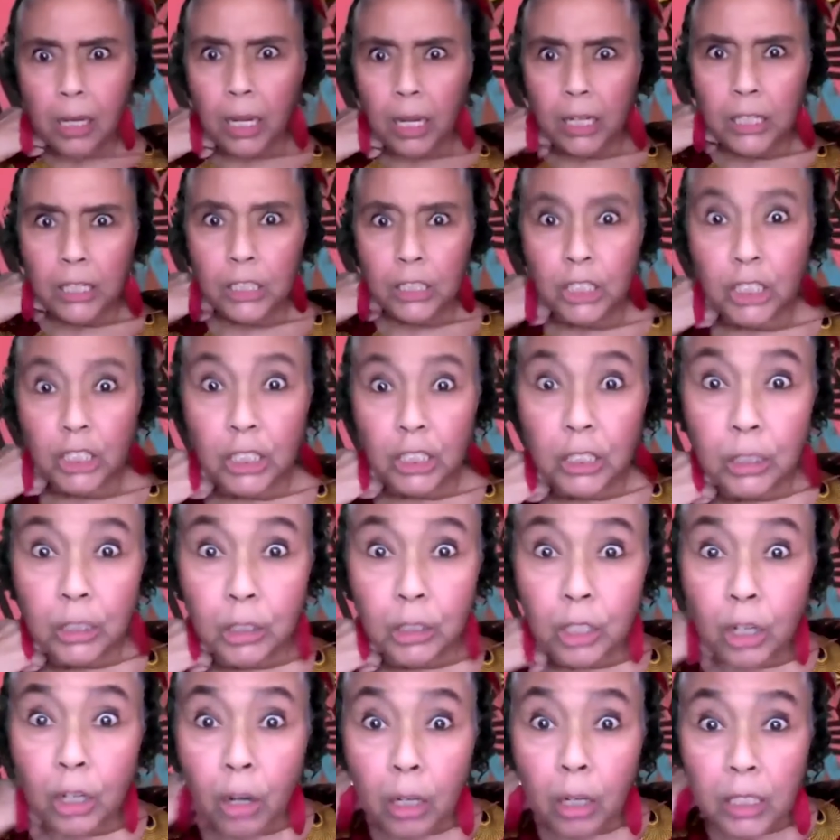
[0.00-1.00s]
and he
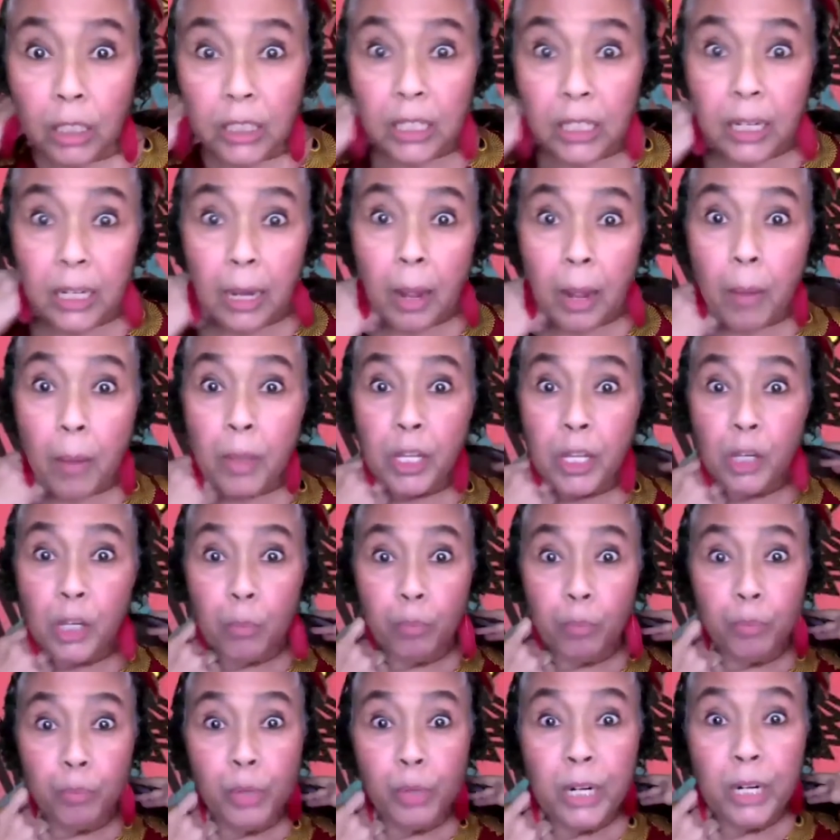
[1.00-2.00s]
took it and he
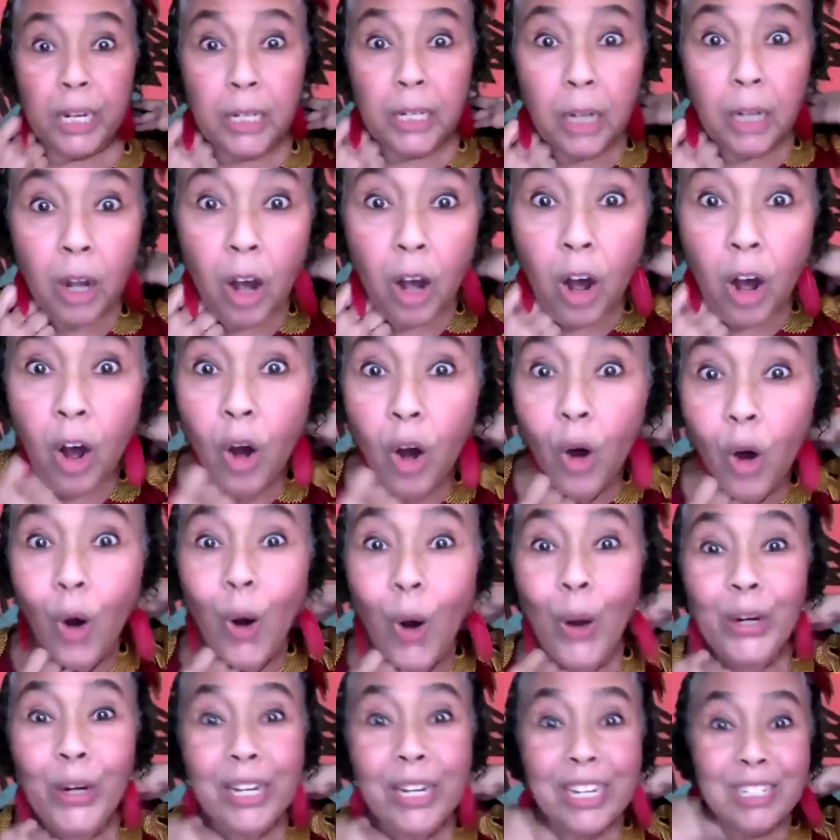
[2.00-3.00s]
put it
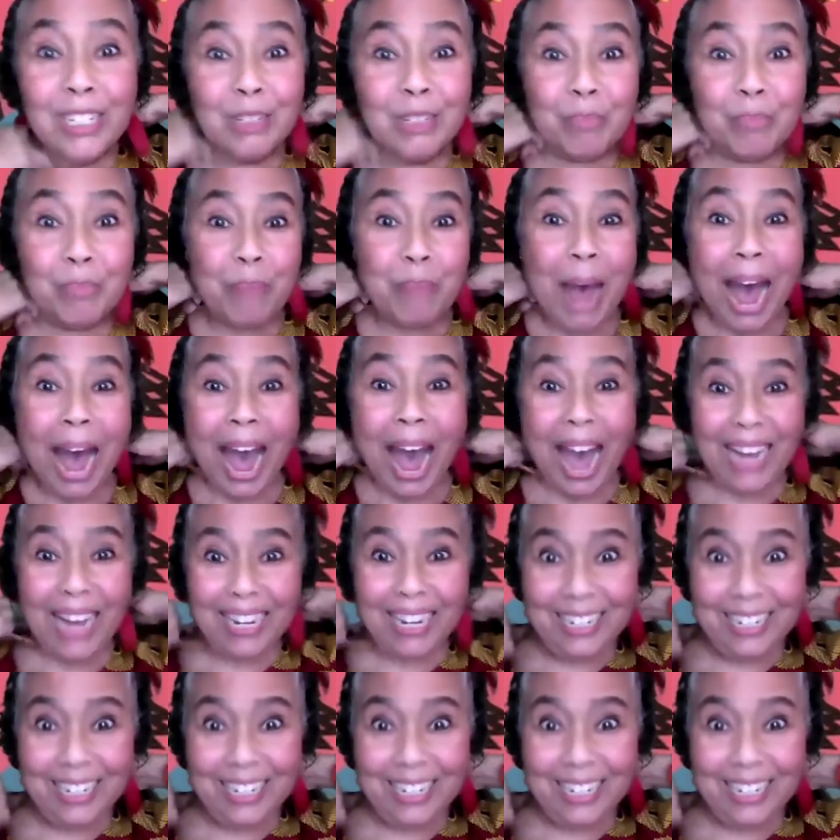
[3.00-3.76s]
on his back,